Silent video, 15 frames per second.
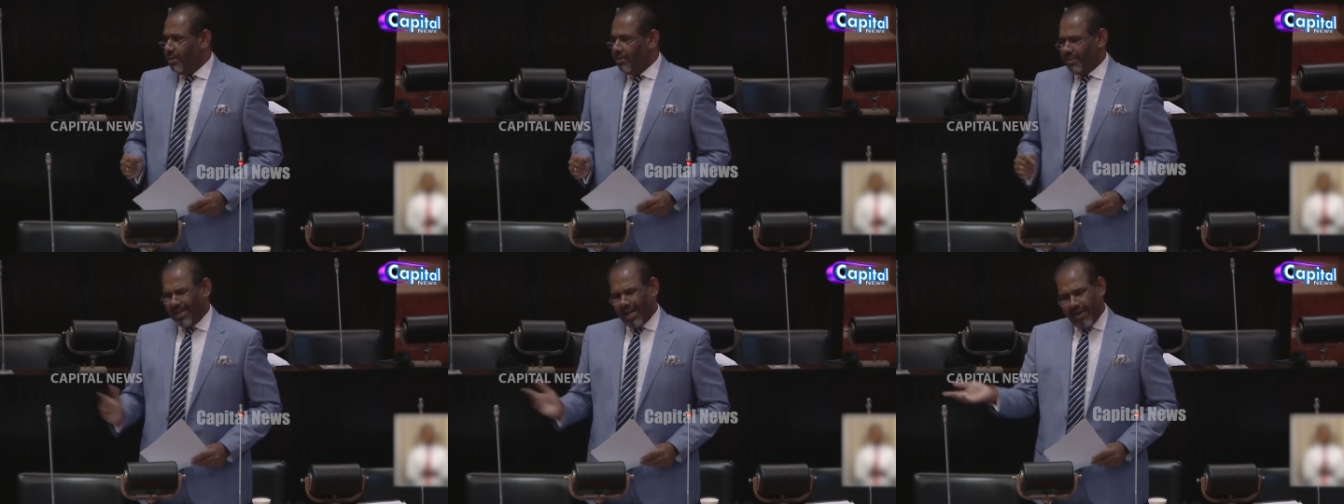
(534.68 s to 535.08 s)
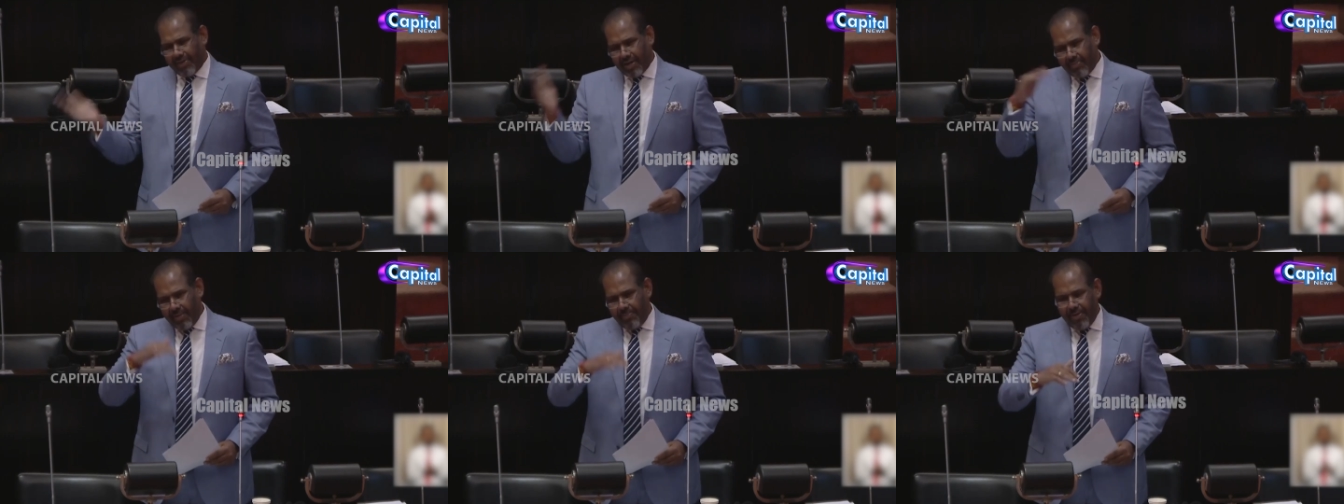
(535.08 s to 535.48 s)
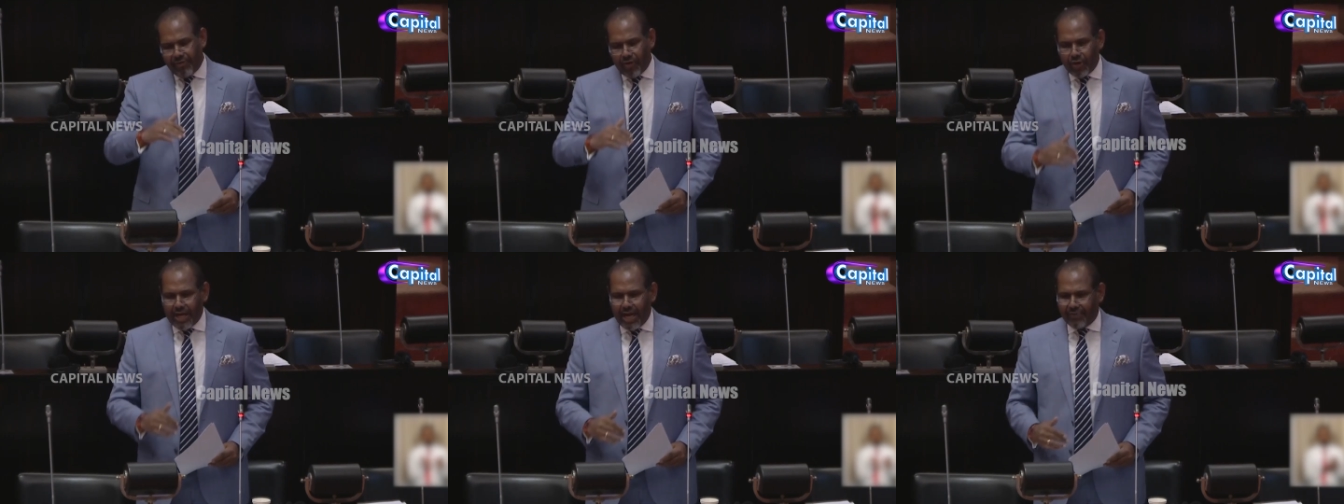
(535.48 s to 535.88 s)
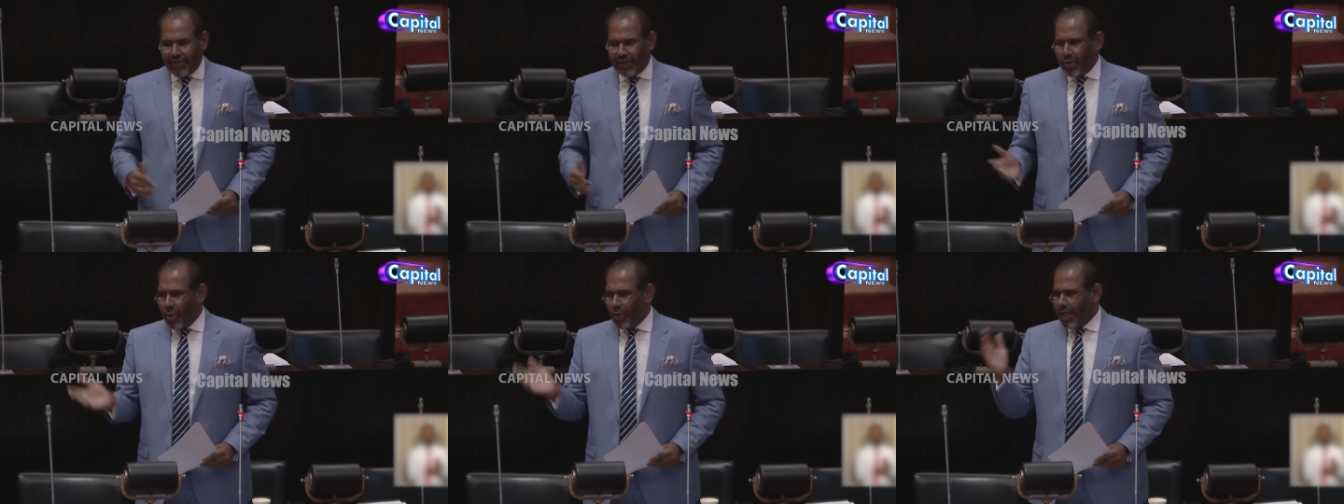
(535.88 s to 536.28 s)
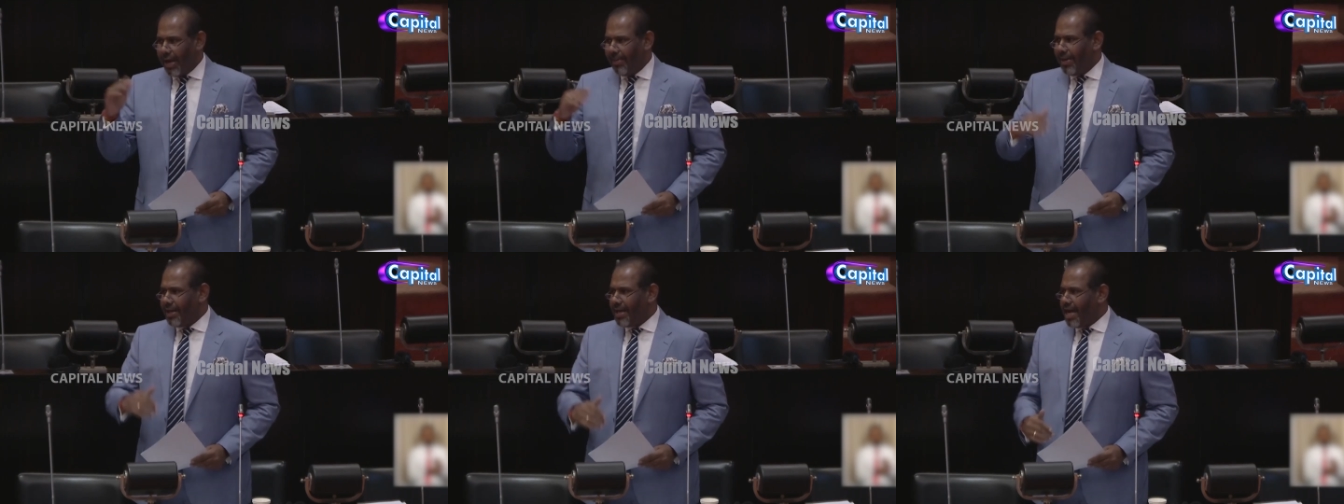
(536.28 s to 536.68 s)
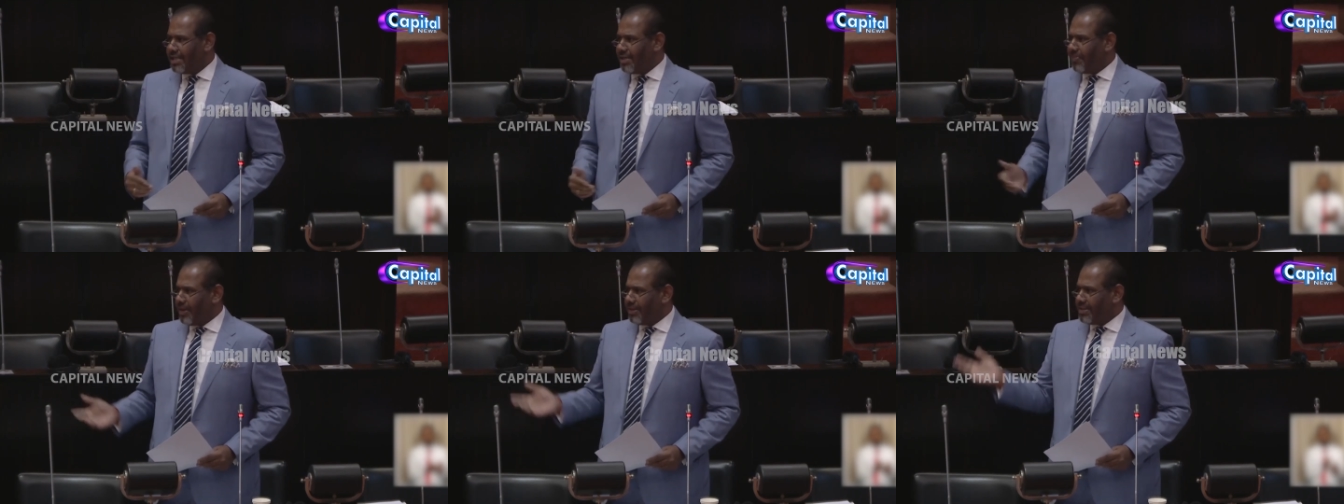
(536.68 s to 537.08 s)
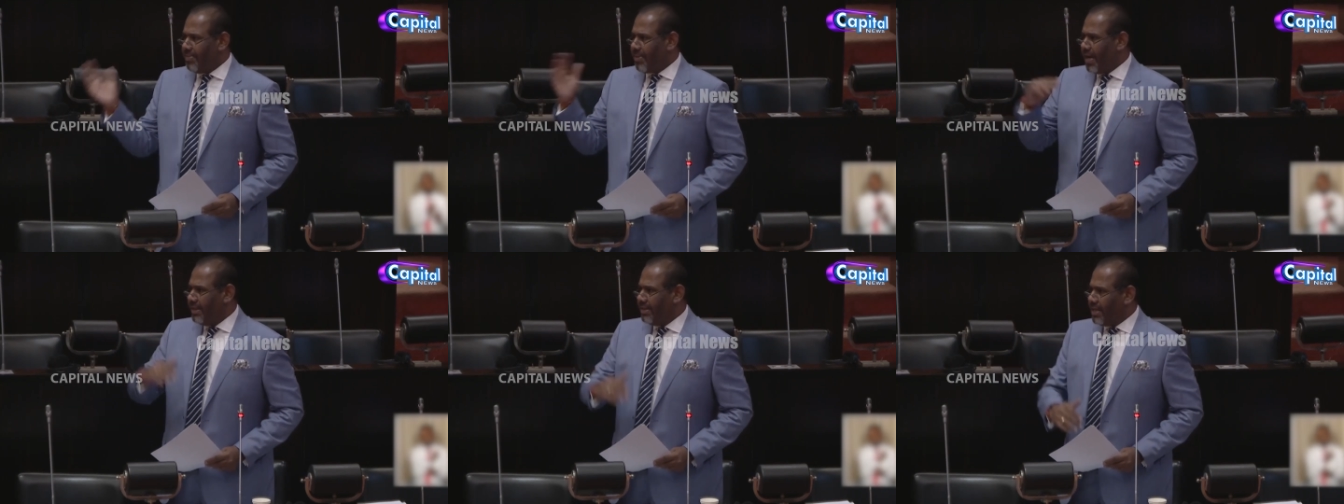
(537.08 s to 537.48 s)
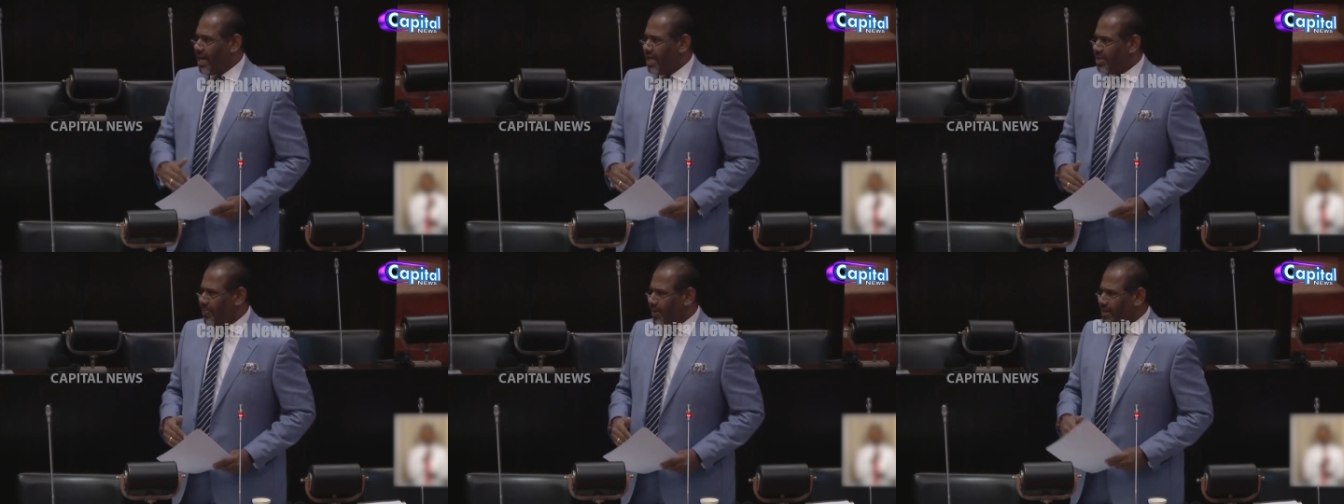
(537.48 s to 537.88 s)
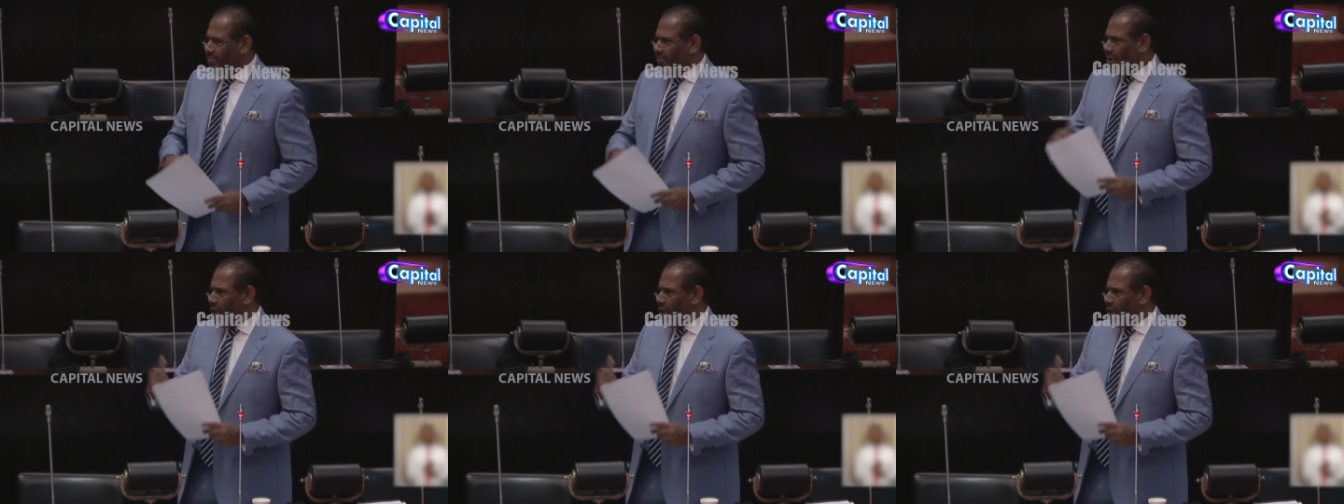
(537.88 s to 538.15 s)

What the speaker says: The government before that with Gotabaya Rajapaksa, Mahinda Rajapaksa, we